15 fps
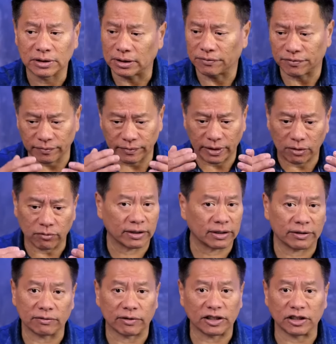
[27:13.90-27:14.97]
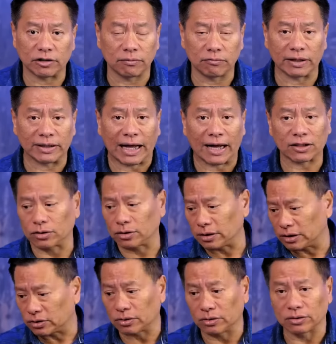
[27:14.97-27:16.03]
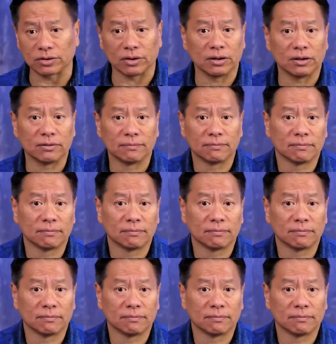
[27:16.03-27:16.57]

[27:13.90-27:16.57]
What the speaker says: And then from there, right action, and so on.